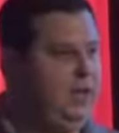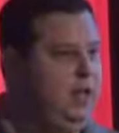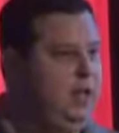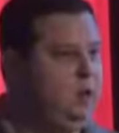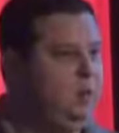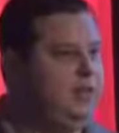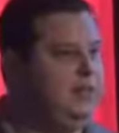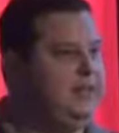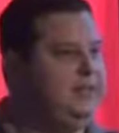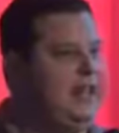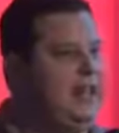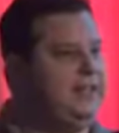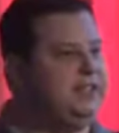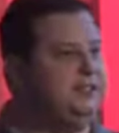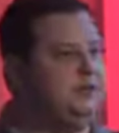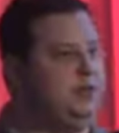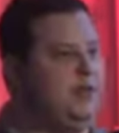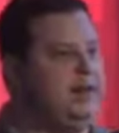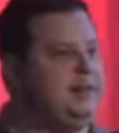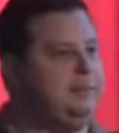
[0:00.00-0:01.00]
With the days
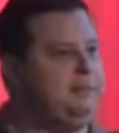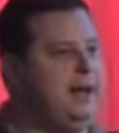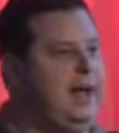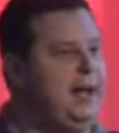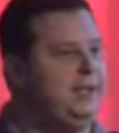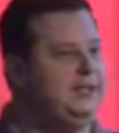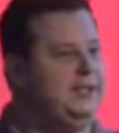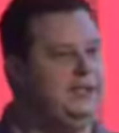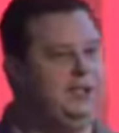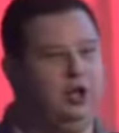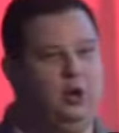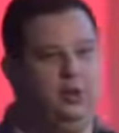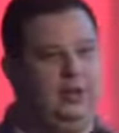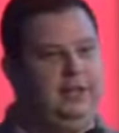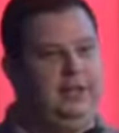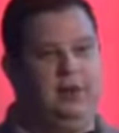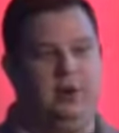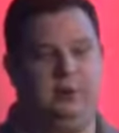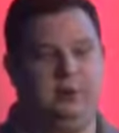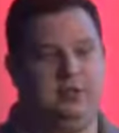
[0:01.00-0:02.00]
of direct deposit, you don't need
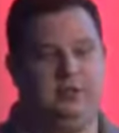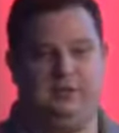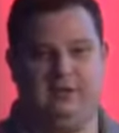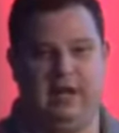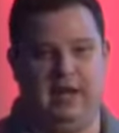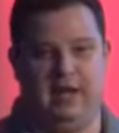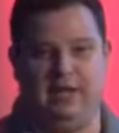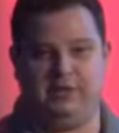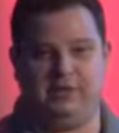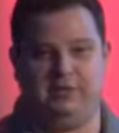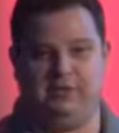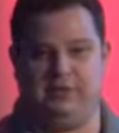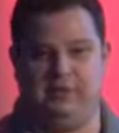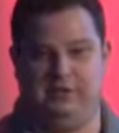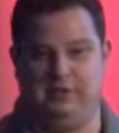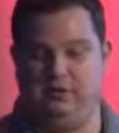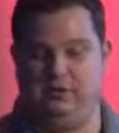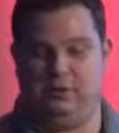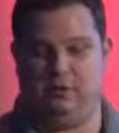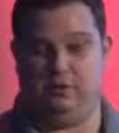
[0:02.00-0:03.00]
to go
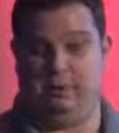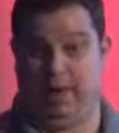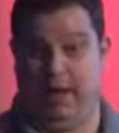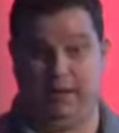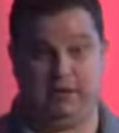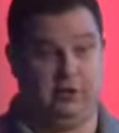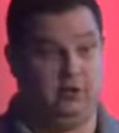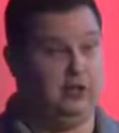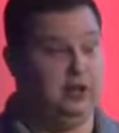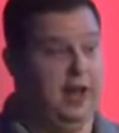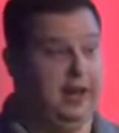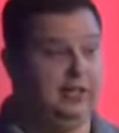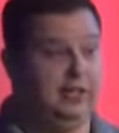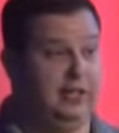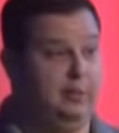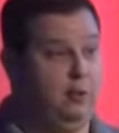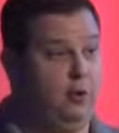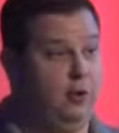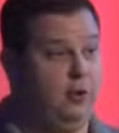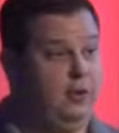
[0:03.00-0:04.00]
to deposit your checks
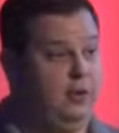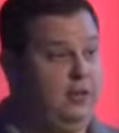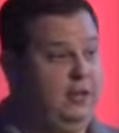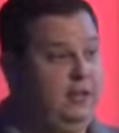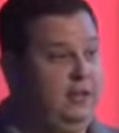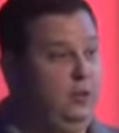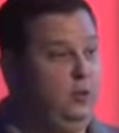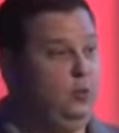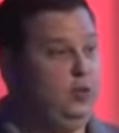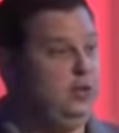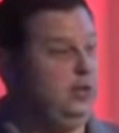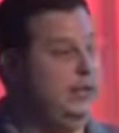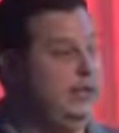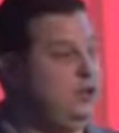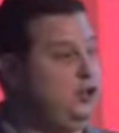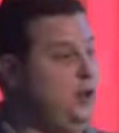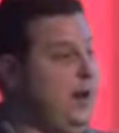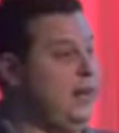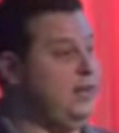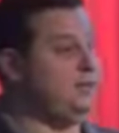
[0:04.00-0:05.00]
anymore. When you need to
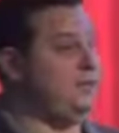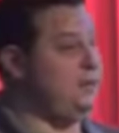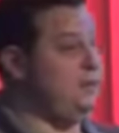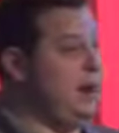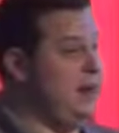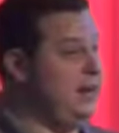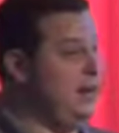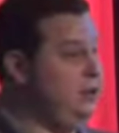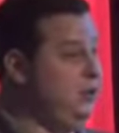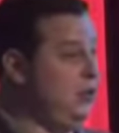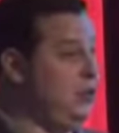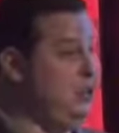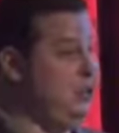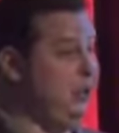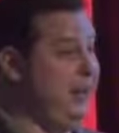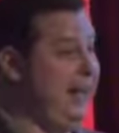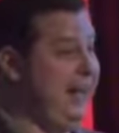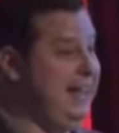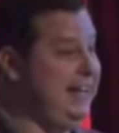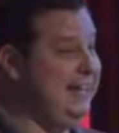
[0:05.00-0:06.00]
transfer money, you could do
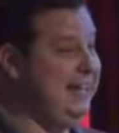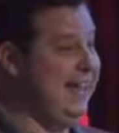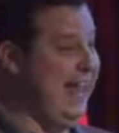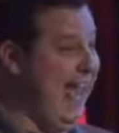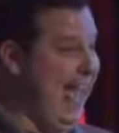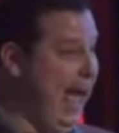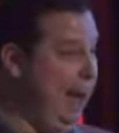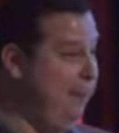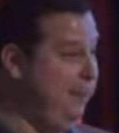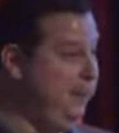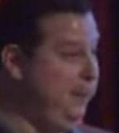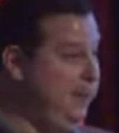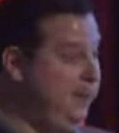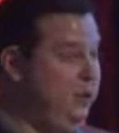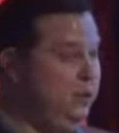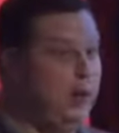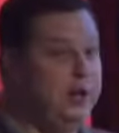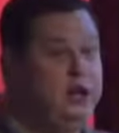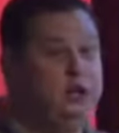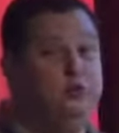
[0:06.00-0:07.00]
it in the app.
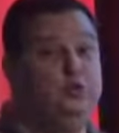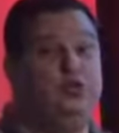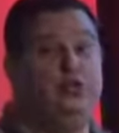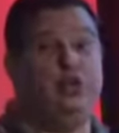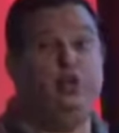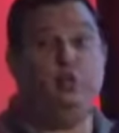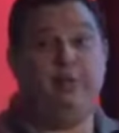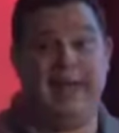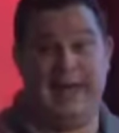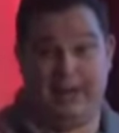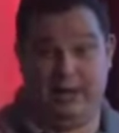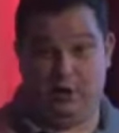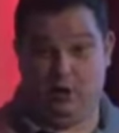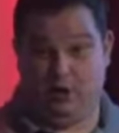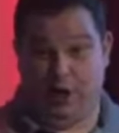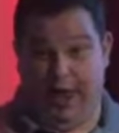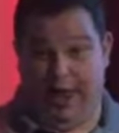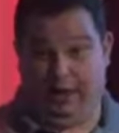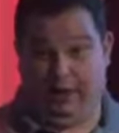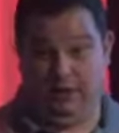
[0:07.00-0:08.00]
When you do get a
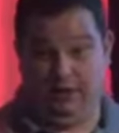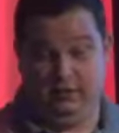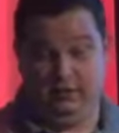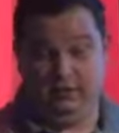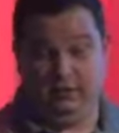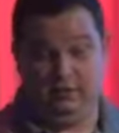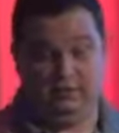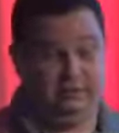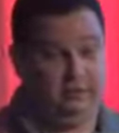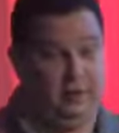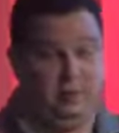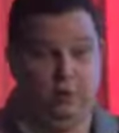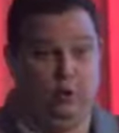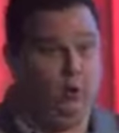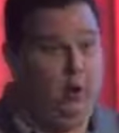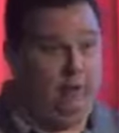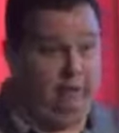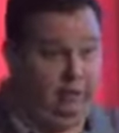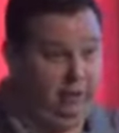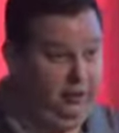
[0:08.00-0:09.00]
check from
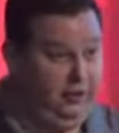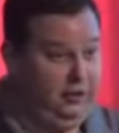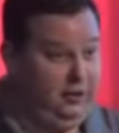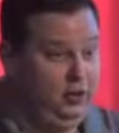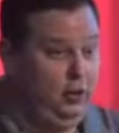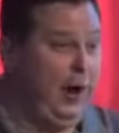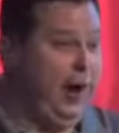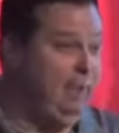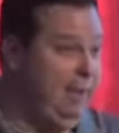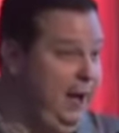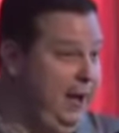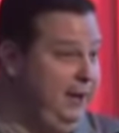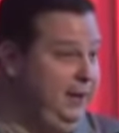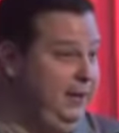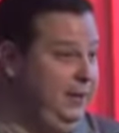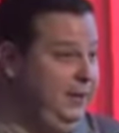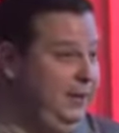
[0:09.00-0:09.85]
whoever, grandma,